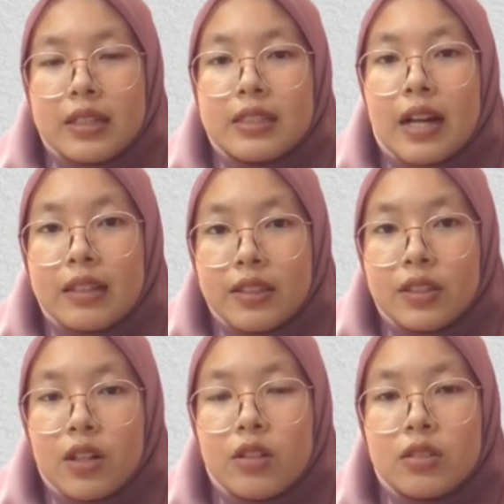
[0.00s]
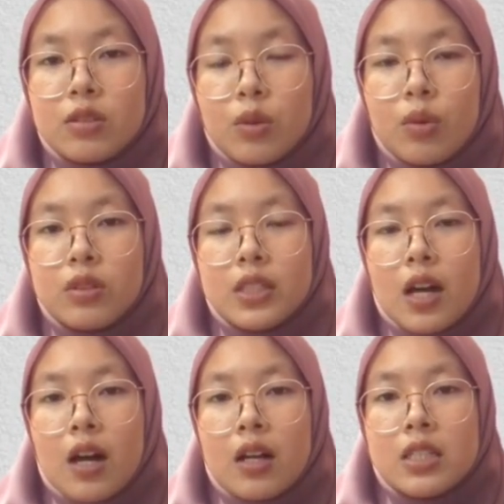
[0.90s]
The article's goals
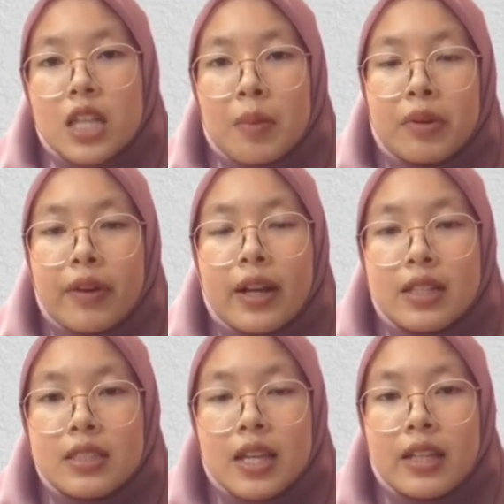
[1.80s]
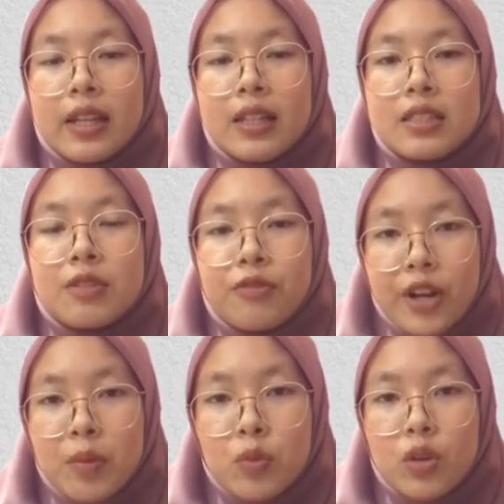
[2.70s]
are summarized in its
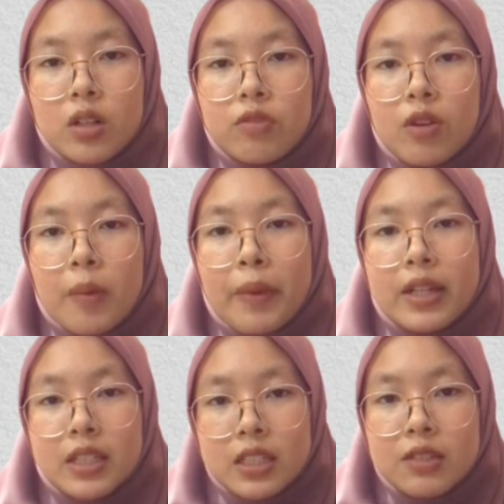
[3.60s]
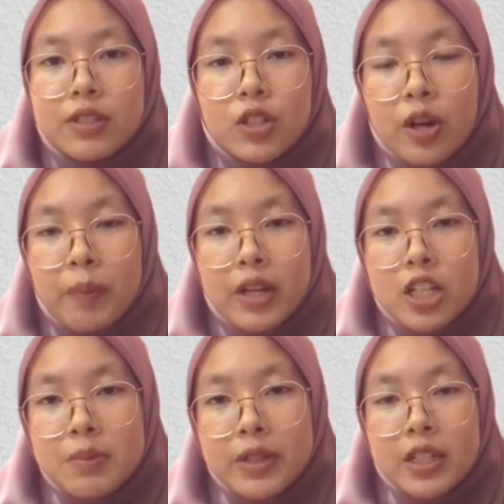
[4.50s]
framework for medical record
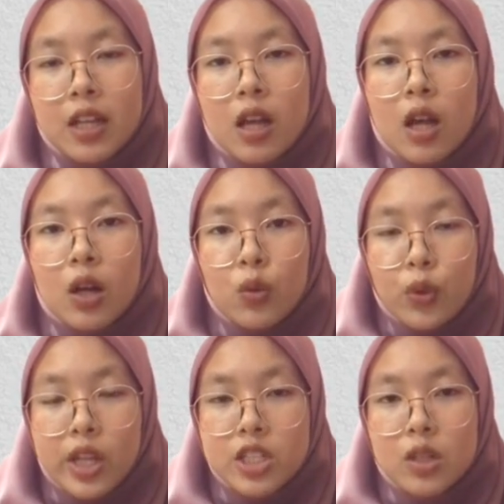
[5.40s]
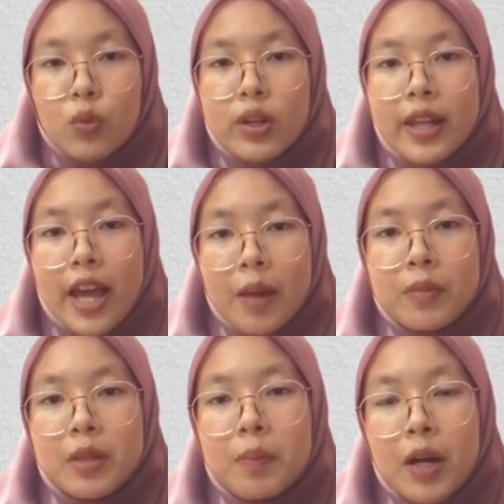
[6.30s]
management, which will
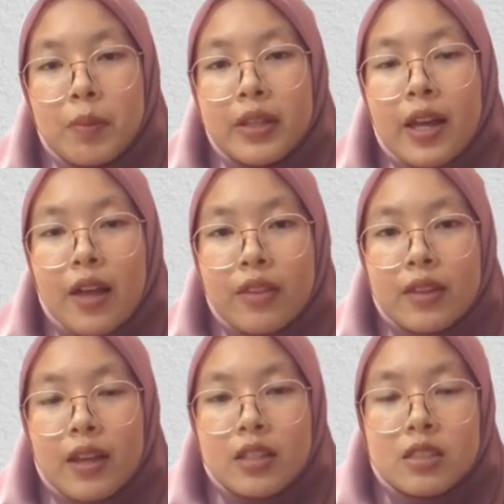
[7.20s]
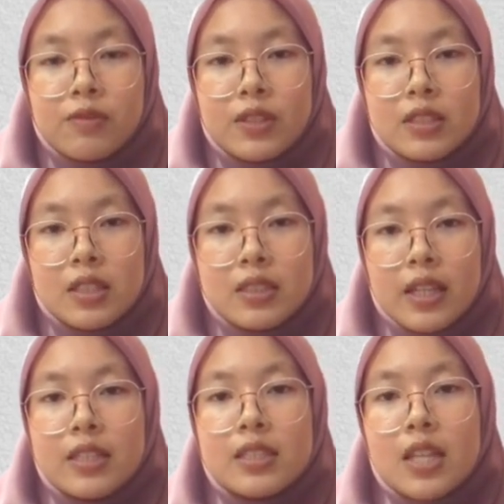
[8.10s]
help the public healthcare services
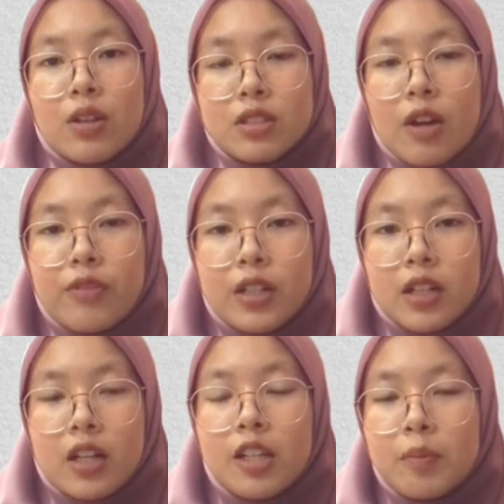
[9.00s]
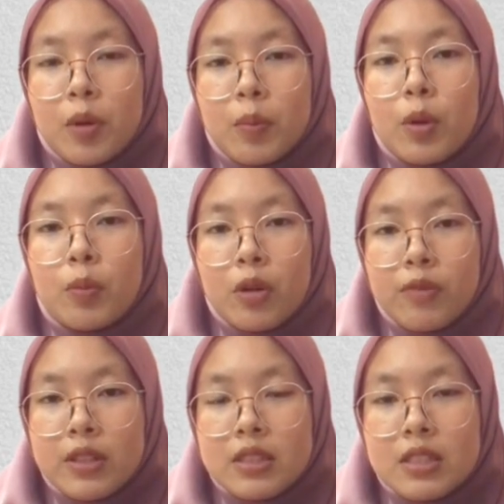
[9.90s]
in South Africa Limpopo
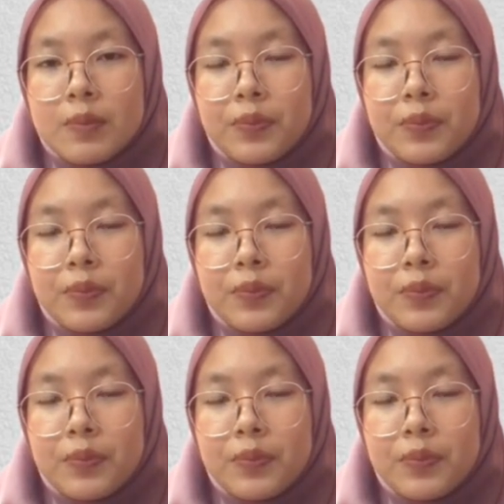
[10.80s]
province.